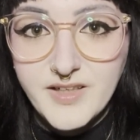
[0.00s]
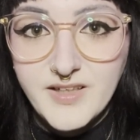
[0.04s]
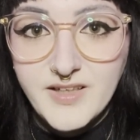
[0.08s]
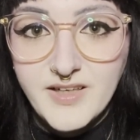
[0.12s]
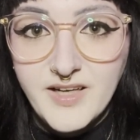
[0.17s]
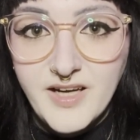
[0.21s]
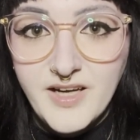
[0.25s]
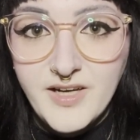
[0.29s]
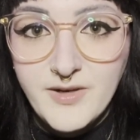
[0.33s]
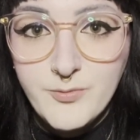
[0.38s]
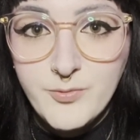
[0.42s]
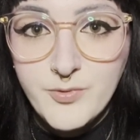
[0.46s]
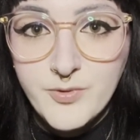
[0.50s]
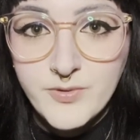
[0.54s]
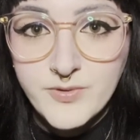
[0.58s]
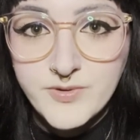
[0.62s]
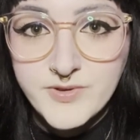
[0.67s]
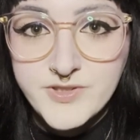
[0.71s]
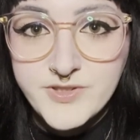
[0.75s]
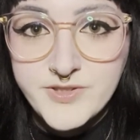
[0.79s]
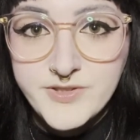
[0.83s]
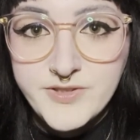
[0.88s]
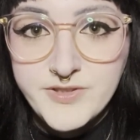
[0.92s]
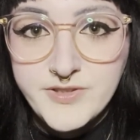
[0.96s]
I will
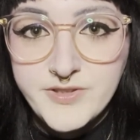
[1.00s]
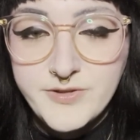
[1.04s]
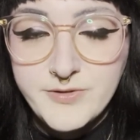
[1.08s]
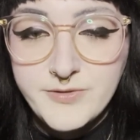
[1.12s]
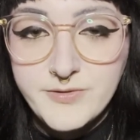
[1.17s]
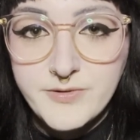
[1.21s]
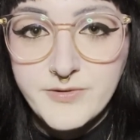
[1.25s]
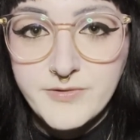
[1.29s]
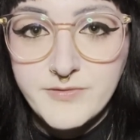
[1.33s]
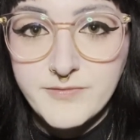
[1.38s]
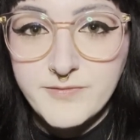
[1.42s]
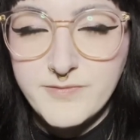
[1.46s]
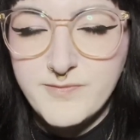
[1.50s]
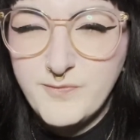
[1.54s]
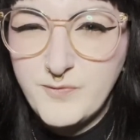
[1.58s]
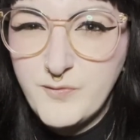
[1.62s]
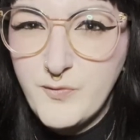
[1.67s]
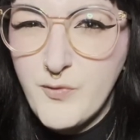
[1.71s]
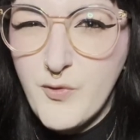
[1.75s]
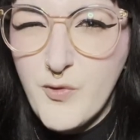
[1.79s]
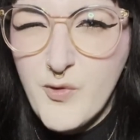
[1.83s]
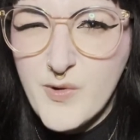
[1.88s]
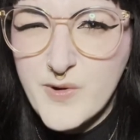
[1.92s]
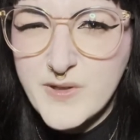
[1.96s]
do
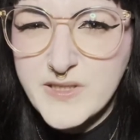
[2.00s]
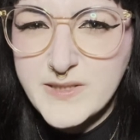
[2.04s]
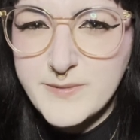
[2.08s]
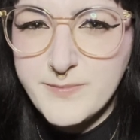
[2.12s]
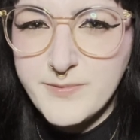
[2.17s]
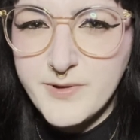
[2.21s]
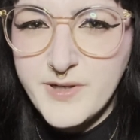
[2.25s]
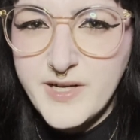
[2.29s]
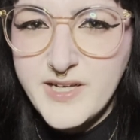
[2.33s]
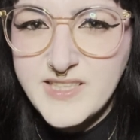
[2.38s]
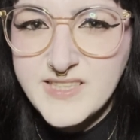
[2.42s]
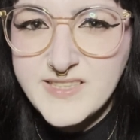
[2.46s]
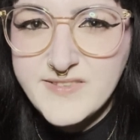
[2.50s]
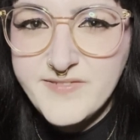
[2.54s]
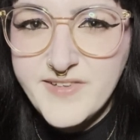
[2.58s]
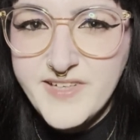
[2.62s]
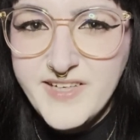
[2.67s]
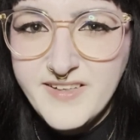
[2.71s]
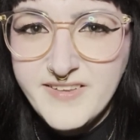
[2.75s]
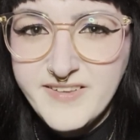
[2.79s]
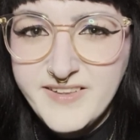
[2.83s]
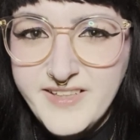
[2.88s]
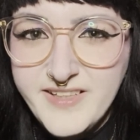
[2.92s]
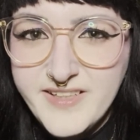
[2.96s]
4 sprays of
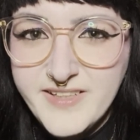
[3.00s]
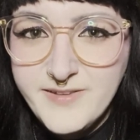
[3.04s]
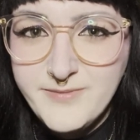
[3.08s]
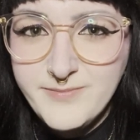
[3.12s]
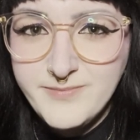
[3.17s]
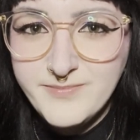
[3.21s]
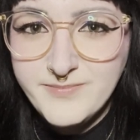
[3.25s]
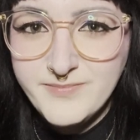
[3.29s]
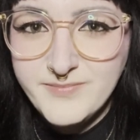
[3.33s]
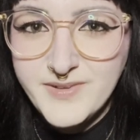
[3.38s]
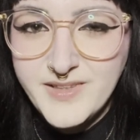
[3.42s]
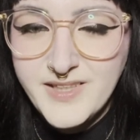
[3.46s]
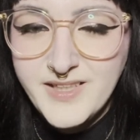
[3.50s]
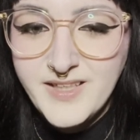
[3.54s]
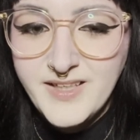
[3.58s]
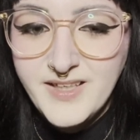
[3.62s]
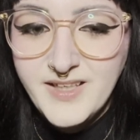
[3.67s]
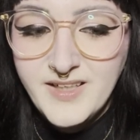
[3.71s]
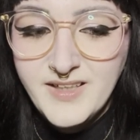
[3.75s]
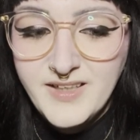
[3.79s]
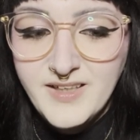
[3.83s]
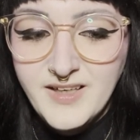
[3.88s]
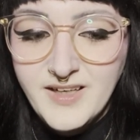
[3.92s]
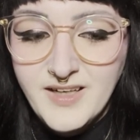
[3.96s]
Alien.
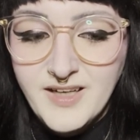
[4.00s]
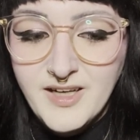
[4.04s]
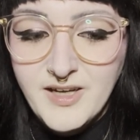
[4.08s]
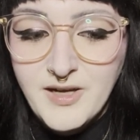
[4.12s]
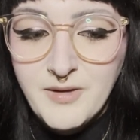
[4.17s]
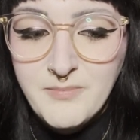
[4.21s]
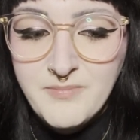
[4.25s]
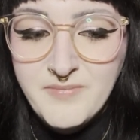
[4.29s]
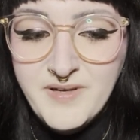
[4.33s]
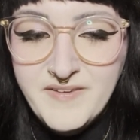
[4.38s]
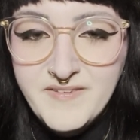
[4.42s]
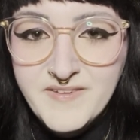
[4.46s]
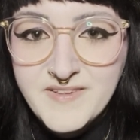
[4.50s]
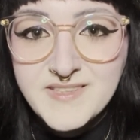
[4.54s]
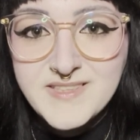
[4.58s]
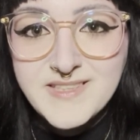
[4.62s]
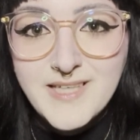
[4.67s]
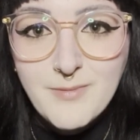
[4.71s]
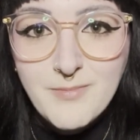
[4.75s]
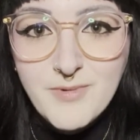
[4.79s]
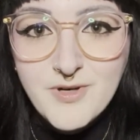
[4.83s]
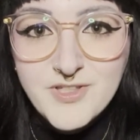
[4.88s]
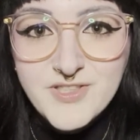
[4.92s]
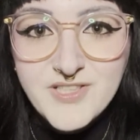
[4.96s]
In the
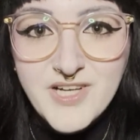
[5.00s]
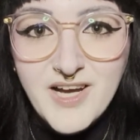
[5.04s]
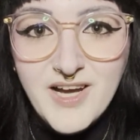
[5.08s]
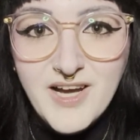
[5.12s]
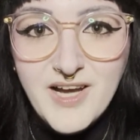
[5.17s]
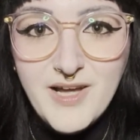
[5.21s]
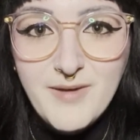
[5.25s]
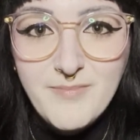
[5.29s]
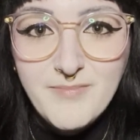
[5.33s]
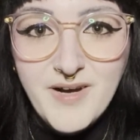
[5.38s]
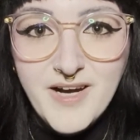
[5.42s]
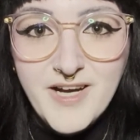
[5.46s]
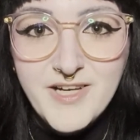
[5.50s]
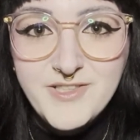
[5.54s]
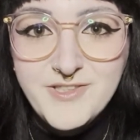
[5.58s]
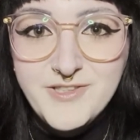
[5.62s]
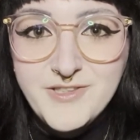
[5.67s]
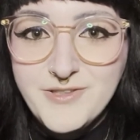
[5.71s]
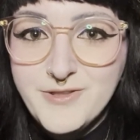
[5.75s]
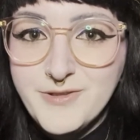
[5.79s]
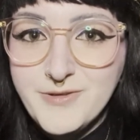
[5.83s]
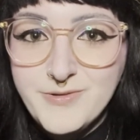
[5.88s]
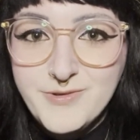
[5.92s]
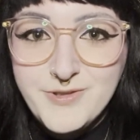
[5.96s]
summertime, I
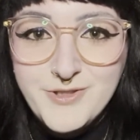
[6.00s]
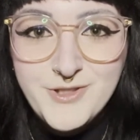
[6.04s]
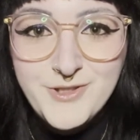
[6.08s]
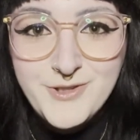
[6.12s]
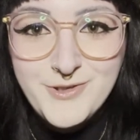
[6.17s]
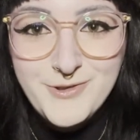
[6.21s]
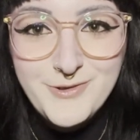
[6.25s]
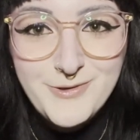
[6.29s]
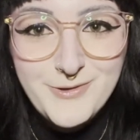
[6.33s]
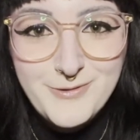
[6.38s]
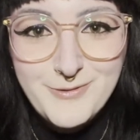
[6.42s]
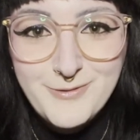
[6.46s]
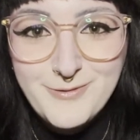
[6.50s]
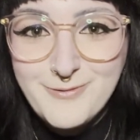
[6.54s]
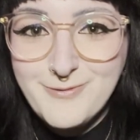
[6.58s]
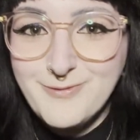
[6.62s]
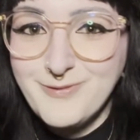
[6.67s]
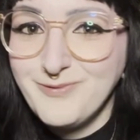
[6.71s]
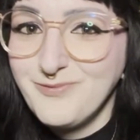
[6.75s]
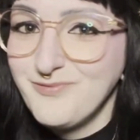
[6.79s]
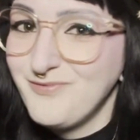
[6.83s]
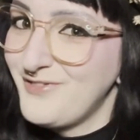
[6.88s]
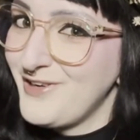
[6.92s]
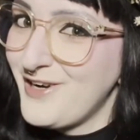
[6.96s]
do 2
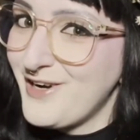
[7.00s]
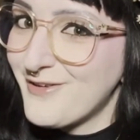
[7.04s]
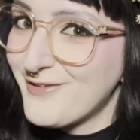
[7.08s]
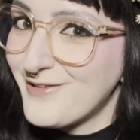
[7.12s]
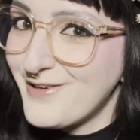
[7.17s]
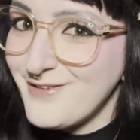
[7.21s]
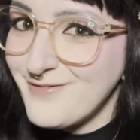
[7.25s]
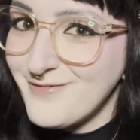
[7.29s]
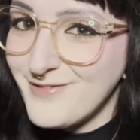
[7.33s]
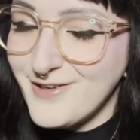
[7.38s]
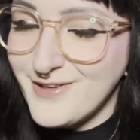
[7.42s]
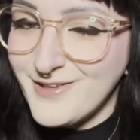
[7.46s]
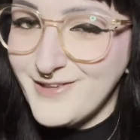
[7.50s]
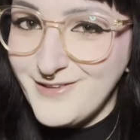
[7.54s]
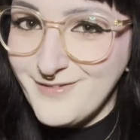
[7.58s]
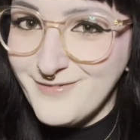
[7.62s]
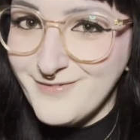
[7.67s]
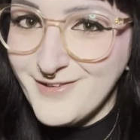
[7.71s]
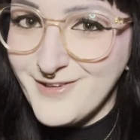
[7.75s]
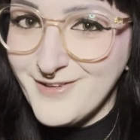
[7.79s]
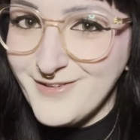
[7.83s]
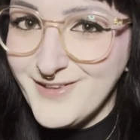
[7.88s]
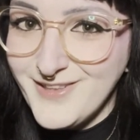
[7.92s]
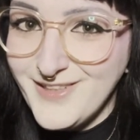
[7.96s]
very, very,
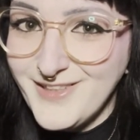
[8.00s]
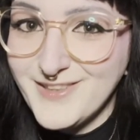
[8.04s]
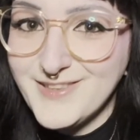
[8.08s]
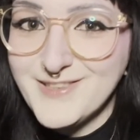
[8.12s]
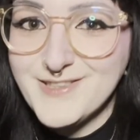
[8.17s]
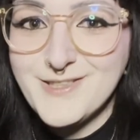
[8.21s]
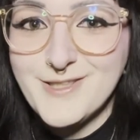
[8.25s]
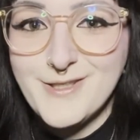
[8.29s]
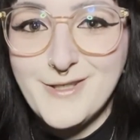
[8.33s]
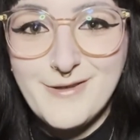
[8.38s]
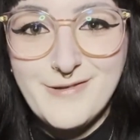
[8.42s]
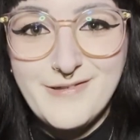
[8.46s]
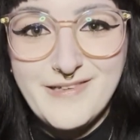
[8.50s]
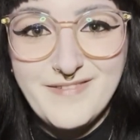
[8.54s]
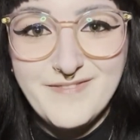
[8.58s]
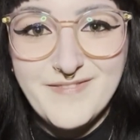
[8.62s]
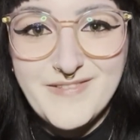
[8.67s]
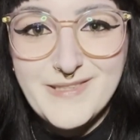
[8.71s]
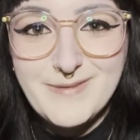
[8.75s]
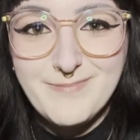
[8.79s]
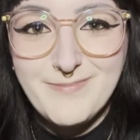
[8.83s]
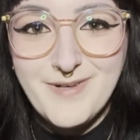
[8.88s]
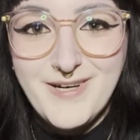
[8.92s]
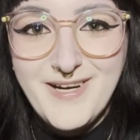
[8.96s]
very conservative
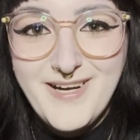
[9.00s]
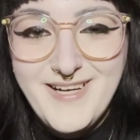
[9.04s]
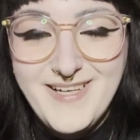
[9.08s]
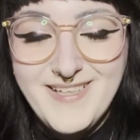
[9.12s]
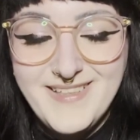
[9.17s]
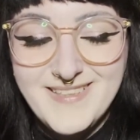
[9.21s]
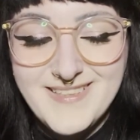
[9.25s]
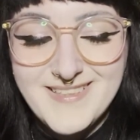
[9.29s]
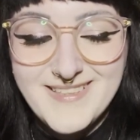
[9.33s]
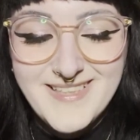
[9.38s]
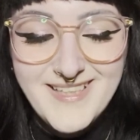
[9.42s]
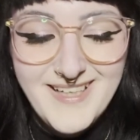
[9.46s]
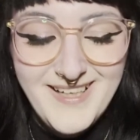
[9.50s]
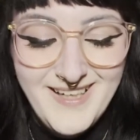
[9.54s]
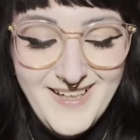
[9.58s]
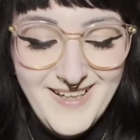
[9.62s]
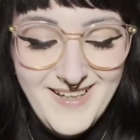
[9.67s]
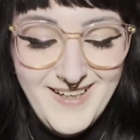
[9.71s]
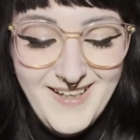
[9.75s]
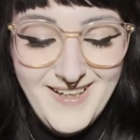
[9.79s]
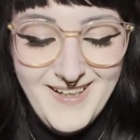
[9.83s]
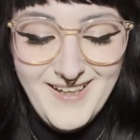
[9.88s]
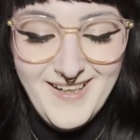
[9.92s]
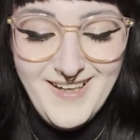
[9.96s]
sprays.
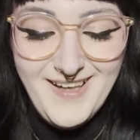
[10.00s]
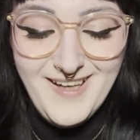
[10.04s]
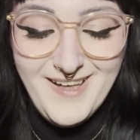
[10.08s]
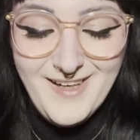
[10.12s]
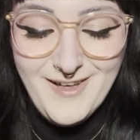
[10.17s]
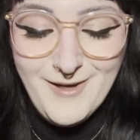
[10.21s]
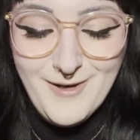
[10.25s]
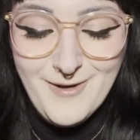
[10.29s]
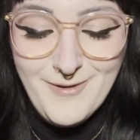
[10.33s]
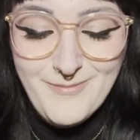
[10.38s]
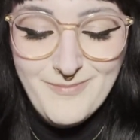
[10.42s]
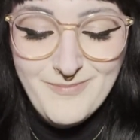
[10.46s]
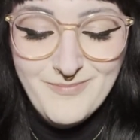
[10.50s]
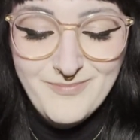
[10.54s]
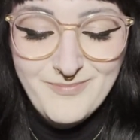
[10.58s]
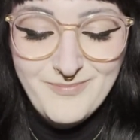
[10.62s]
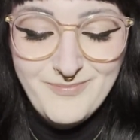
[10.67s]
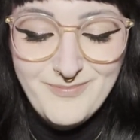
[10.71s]
As